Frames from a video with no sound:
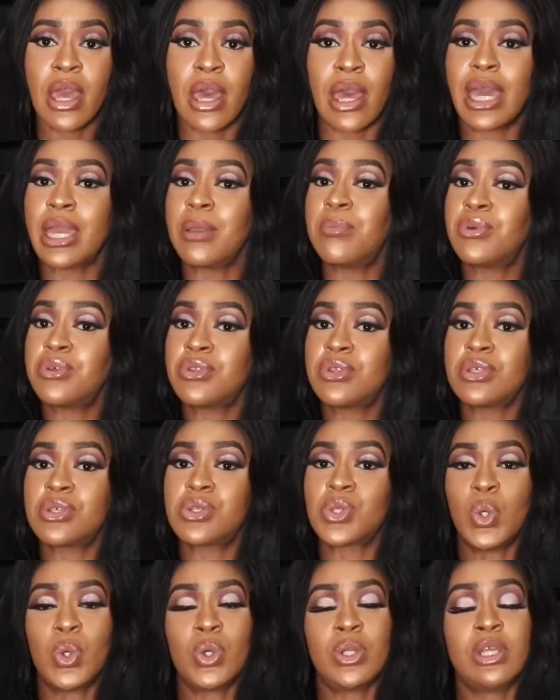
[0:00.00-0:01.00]
I put this
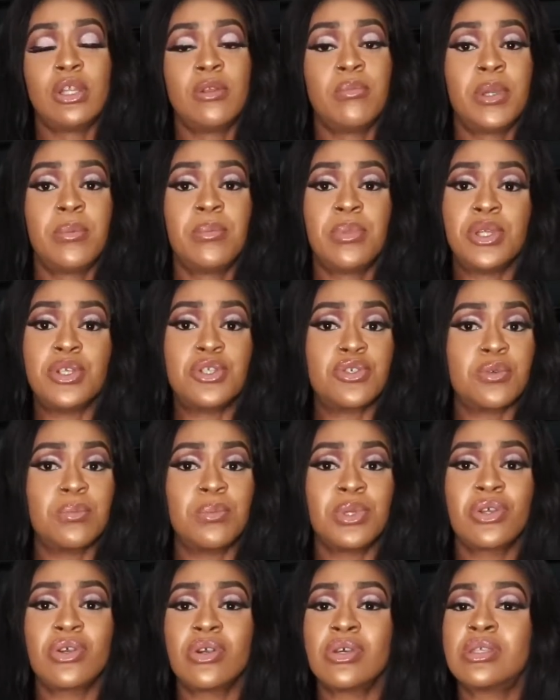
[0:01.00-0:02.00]
on in my bedroom
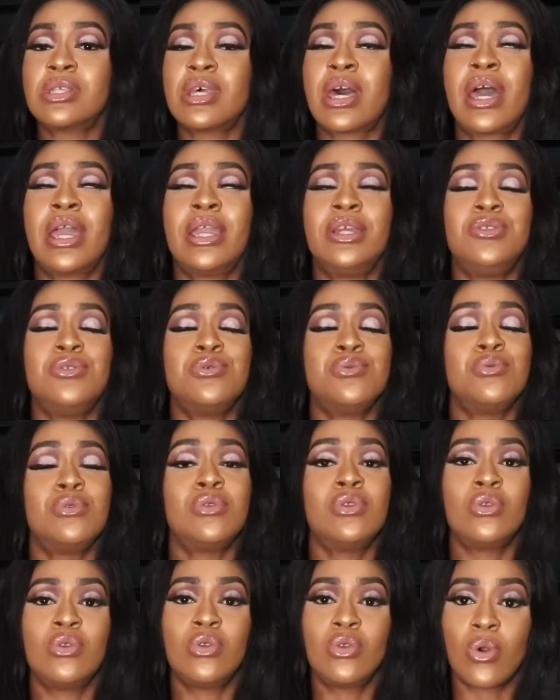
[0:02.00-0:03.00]
because I do
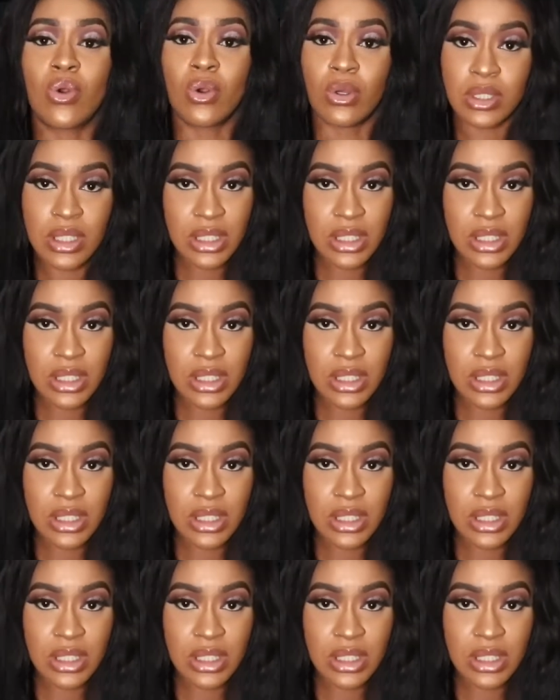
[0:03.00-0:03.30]
not